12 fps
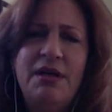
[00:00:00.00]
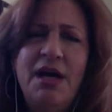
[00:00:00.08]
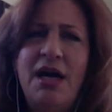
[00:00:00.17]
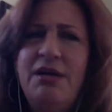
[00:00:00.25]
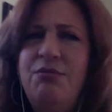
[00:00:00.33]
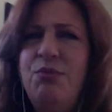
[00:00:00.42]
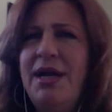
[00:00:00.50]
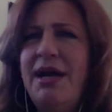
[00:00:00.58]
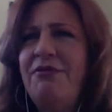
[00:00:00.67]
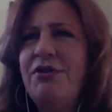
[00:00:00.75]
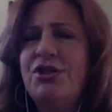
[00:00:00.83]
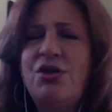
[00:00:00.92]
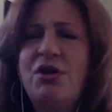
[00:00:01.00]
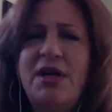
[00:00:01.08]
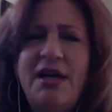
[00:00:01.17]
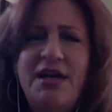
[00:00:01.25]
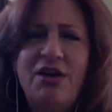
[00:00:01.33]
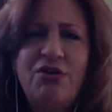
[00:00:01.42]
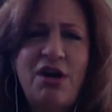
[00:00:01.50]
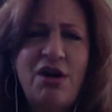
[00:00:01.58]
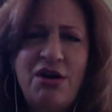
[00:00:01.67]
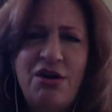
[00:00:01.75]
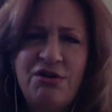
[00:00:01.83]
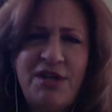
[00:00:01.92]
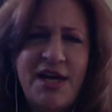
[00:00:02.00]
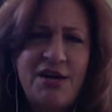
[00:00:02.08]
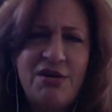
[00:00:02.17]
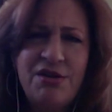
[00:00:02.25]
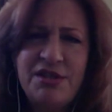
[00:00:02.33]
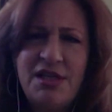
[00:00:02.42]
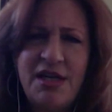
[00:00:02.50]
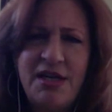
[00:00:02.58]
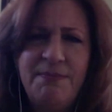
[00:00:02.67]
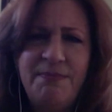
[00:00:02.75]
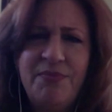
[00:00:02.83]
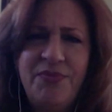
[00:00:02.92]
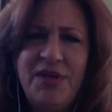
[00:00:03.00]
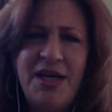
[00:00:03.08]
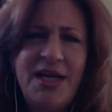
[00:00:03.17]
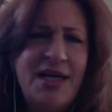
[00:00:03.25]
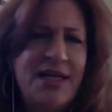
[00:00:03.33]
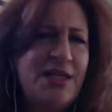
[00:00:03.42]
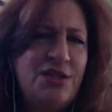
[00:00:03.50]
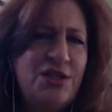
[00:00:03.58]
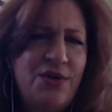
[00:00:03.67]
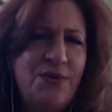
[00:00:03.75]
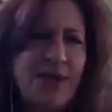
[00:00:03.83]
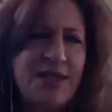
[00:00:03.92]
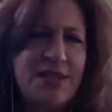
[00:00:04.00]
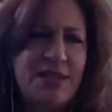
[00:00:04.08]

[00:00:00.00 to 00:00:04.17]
When I first started, I heard that all the time, and I didn't do it.